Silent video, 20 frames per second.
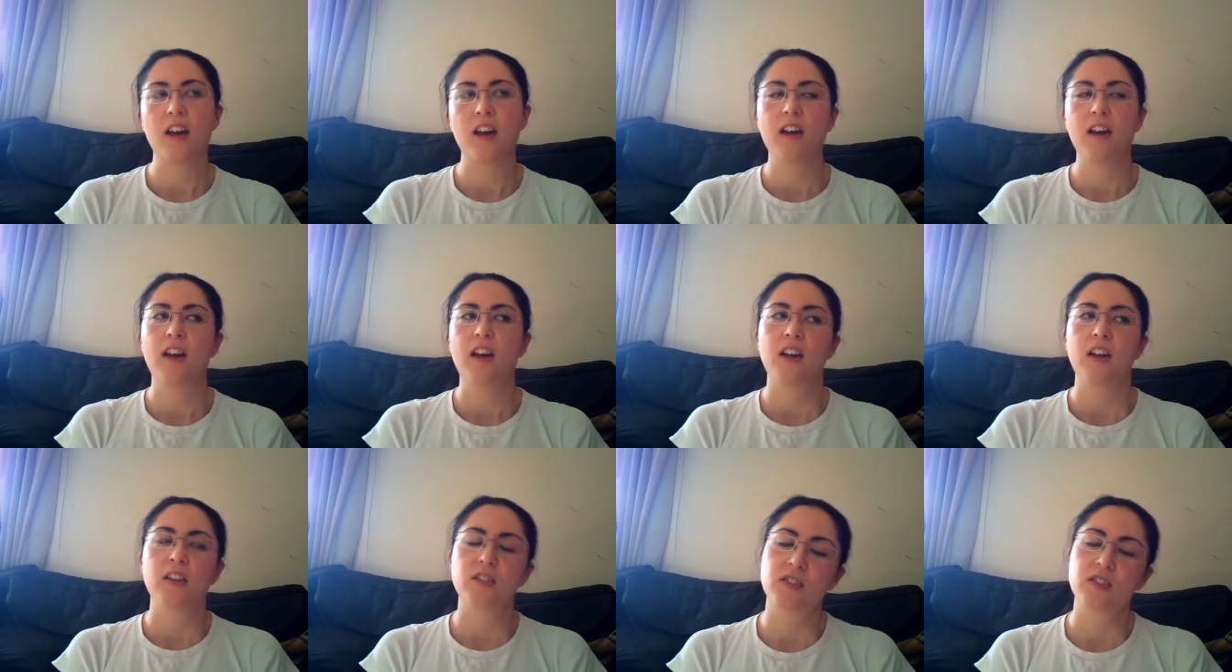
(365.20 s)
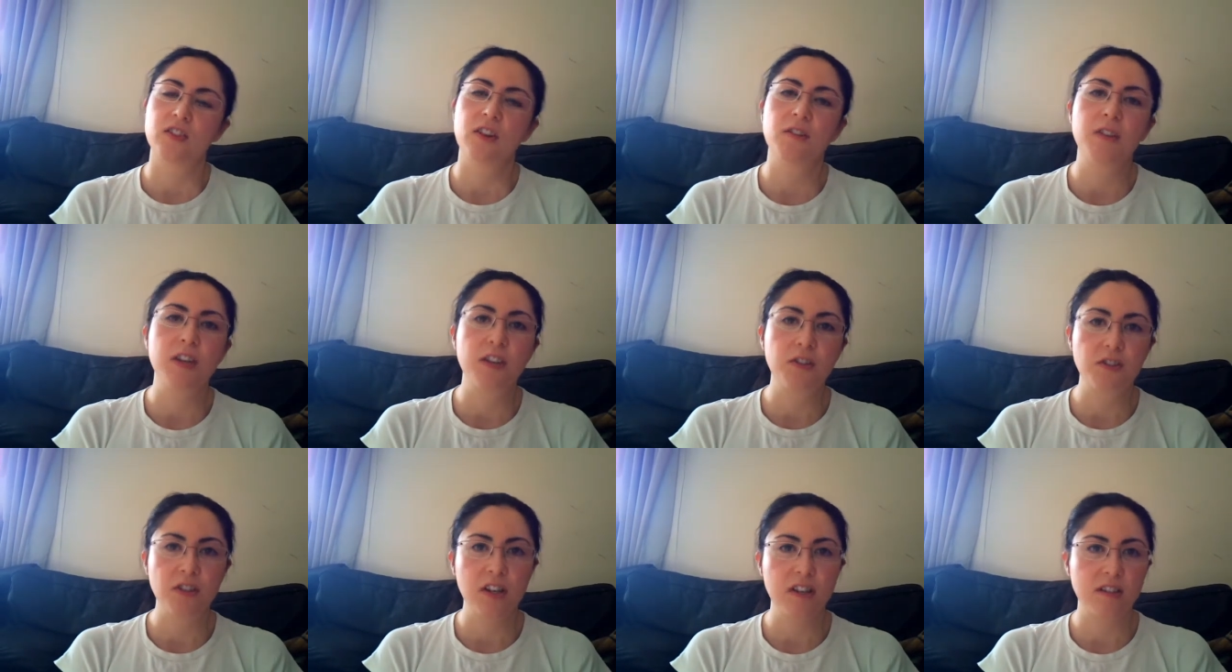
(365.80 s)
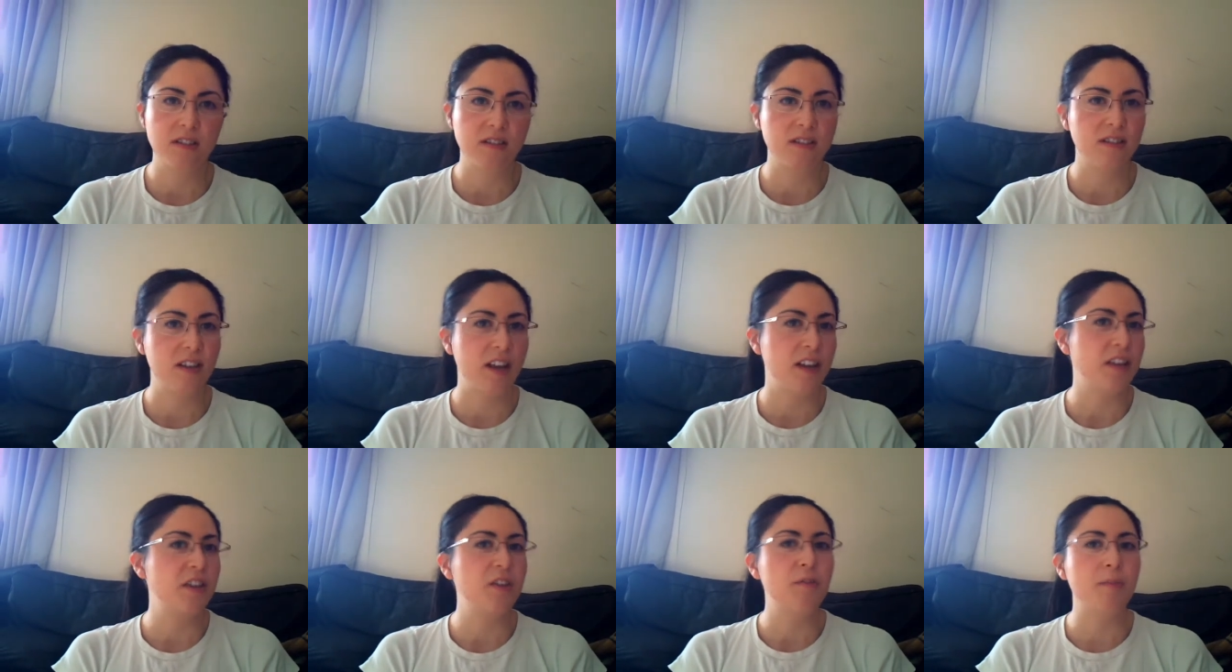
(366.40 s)
And so he tries to
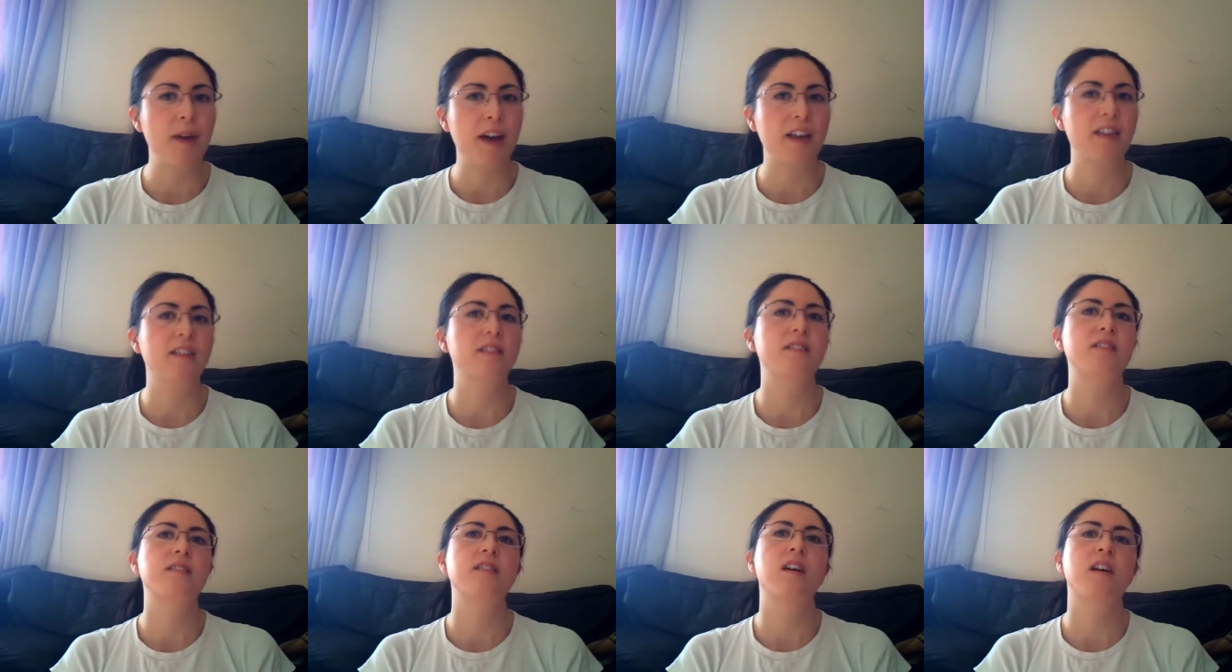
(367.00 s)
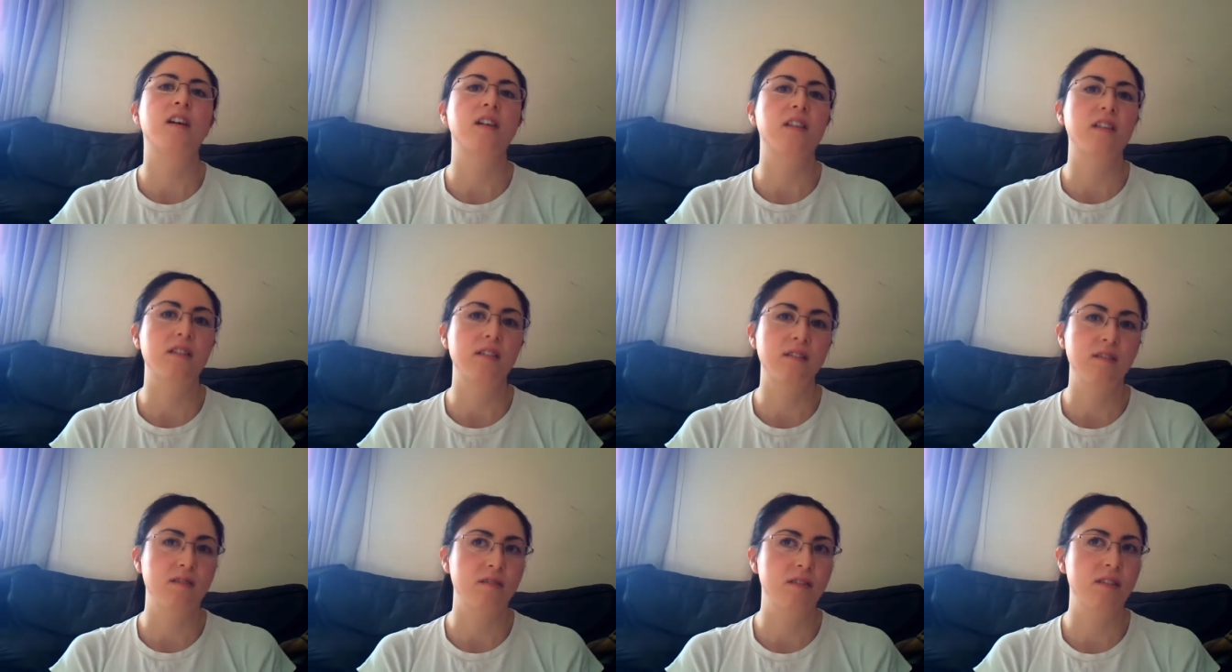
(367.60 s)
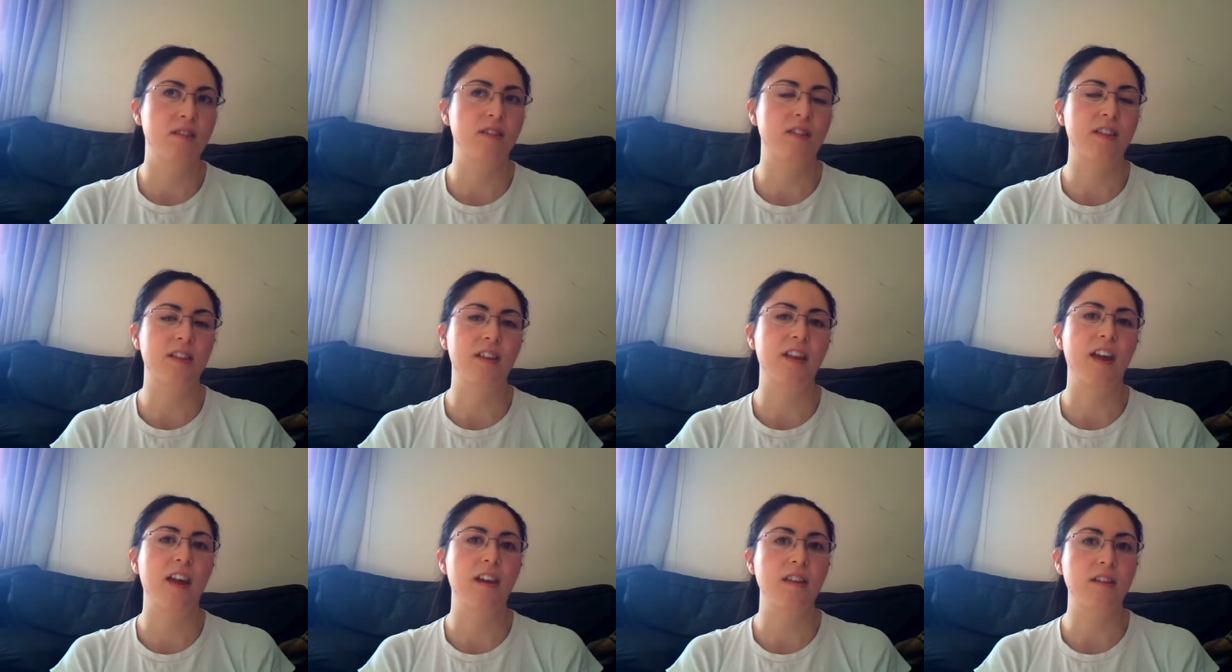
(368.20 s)
take you back inside to the
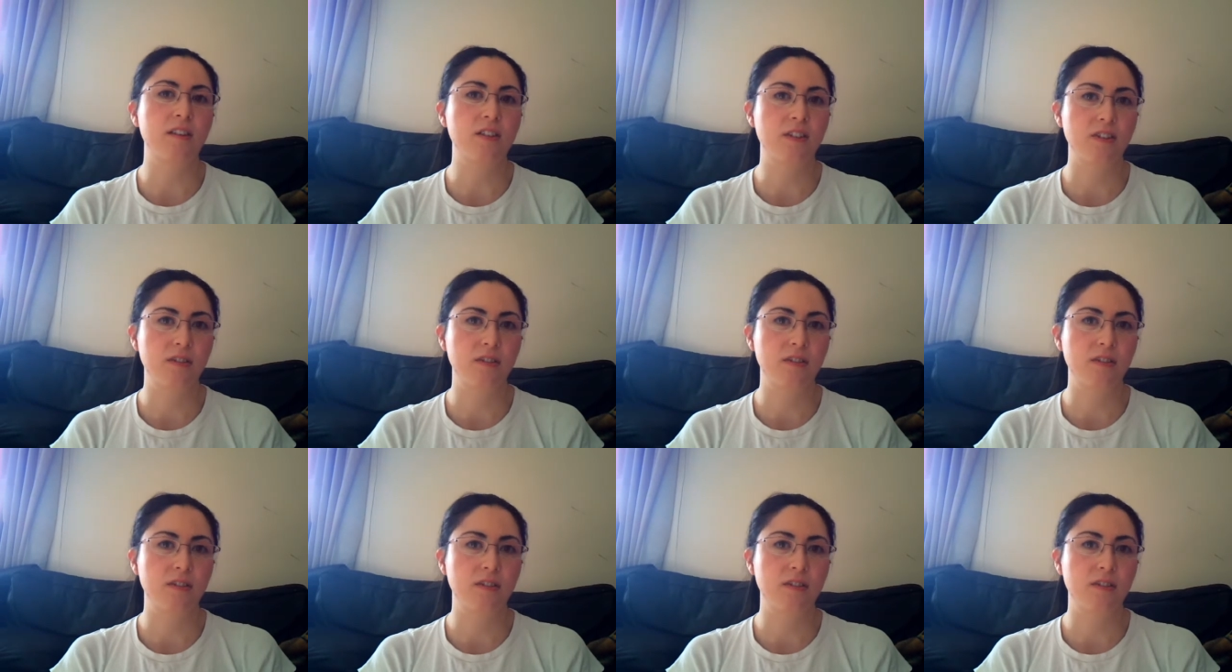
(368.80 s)
cage.